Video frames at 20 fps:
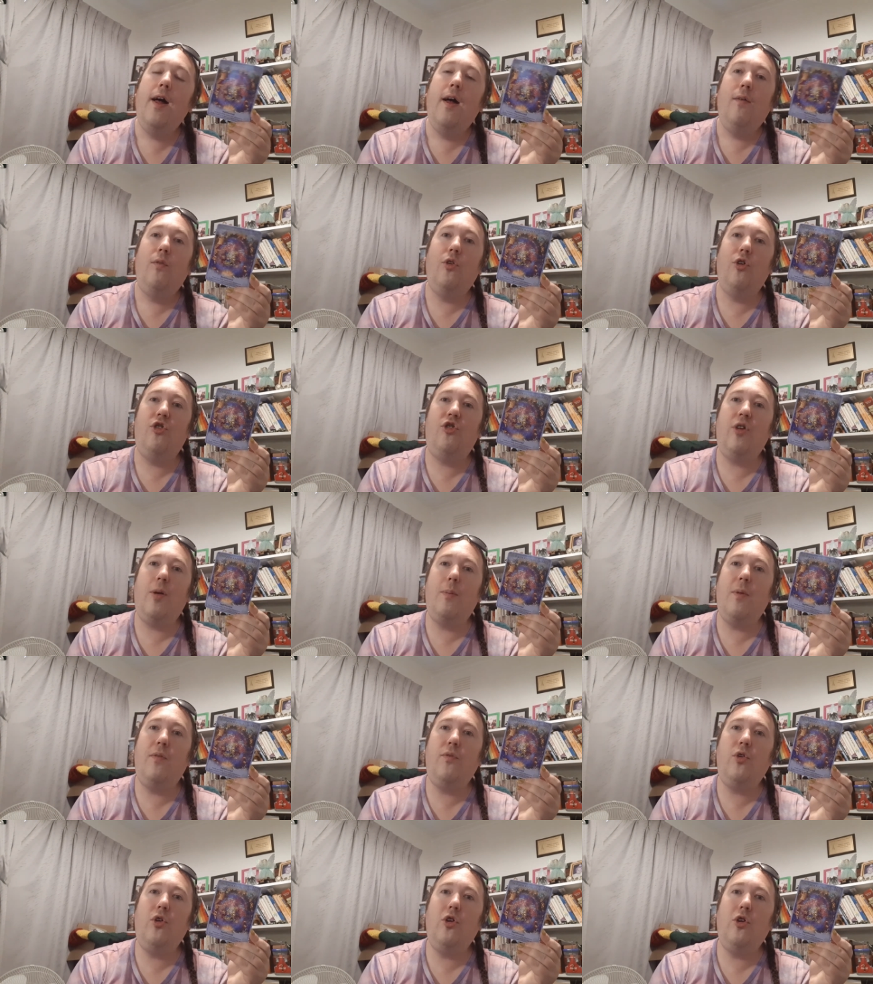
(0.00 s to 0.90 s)
For some
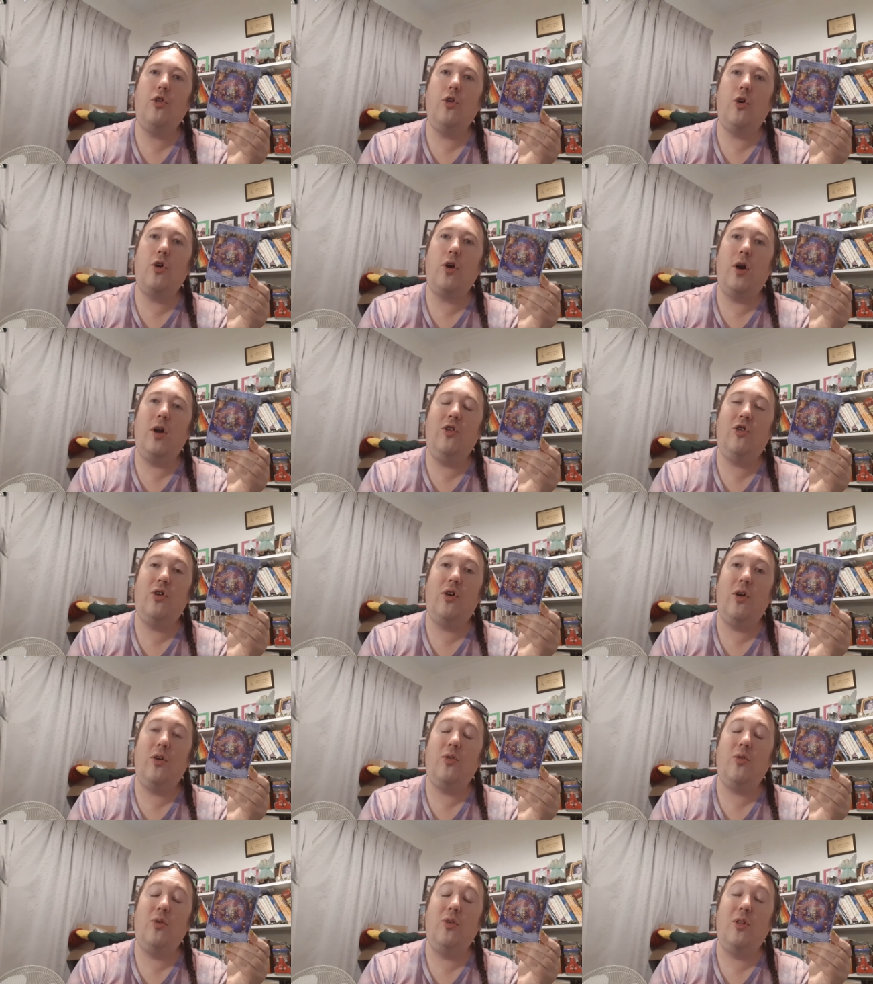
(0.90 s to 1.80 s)
of you, you're going to
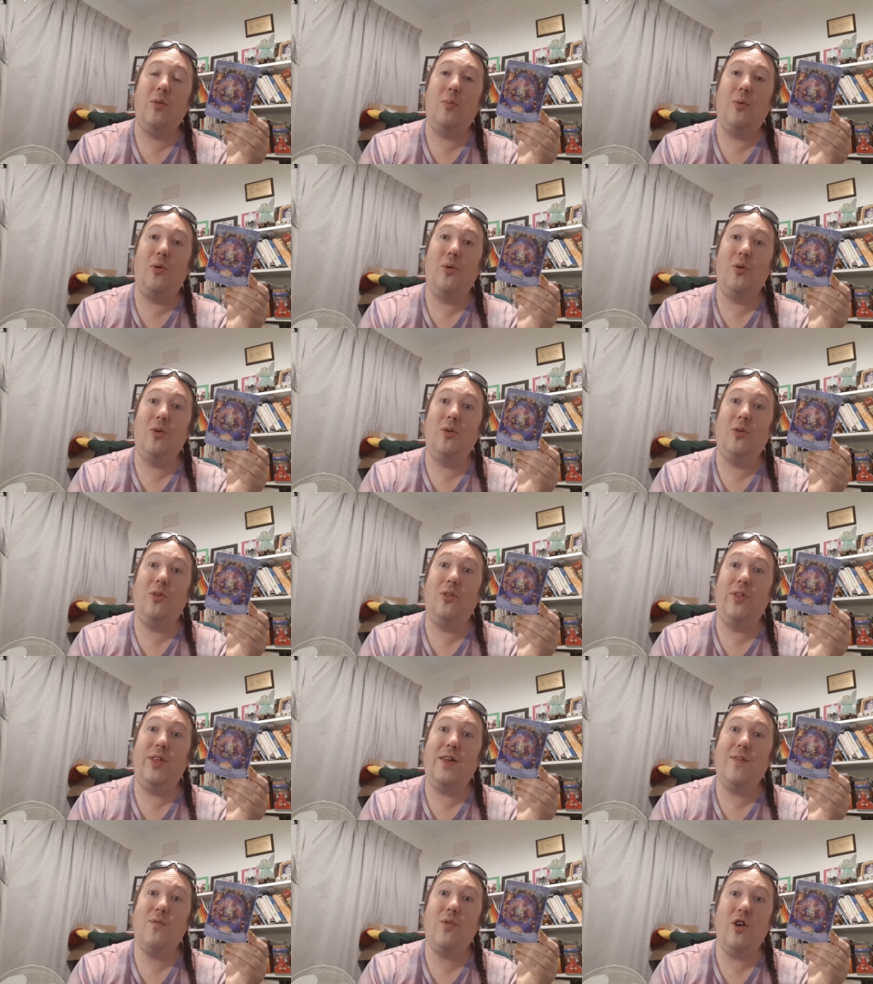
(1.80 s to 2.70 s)
go through the portal
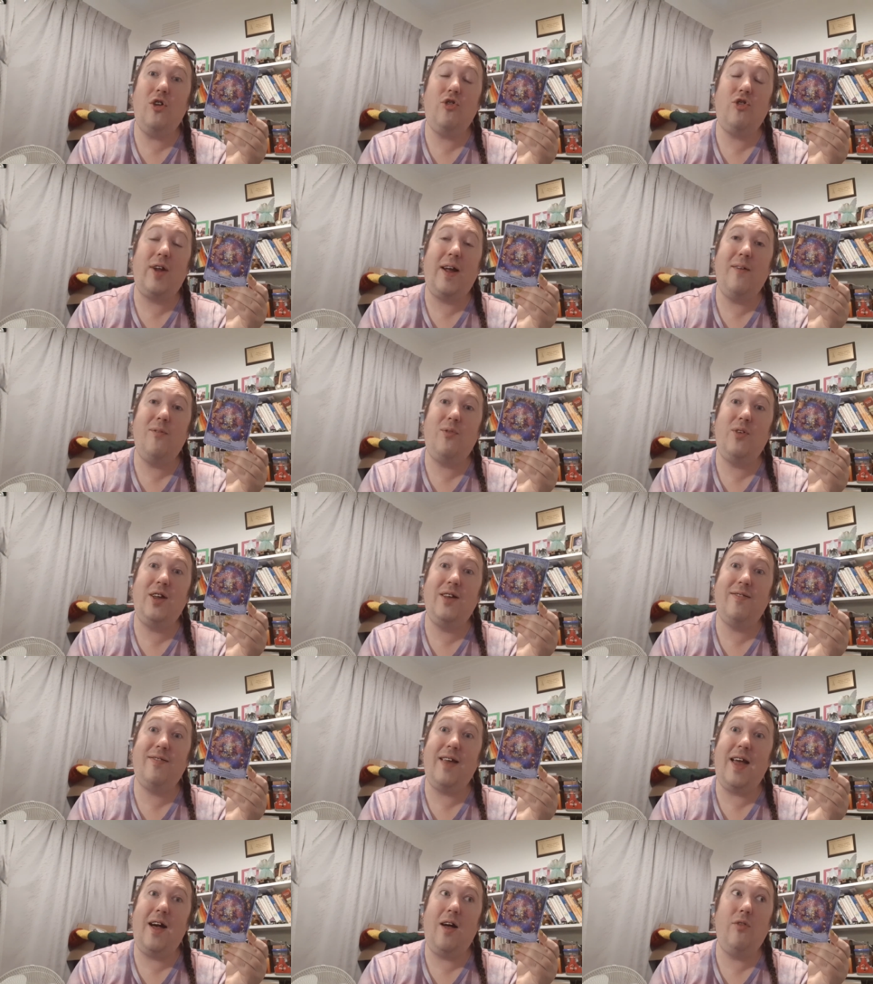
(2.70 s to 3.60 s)
the first time for
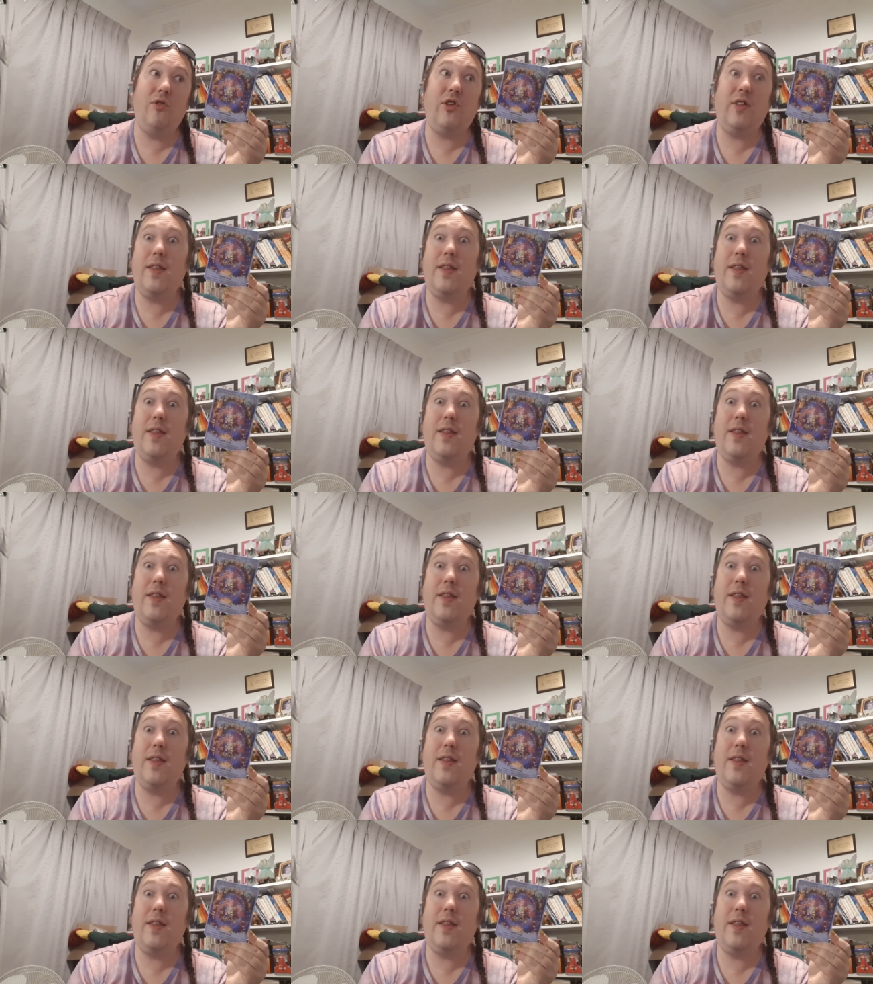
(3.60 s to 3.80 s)
yourselves,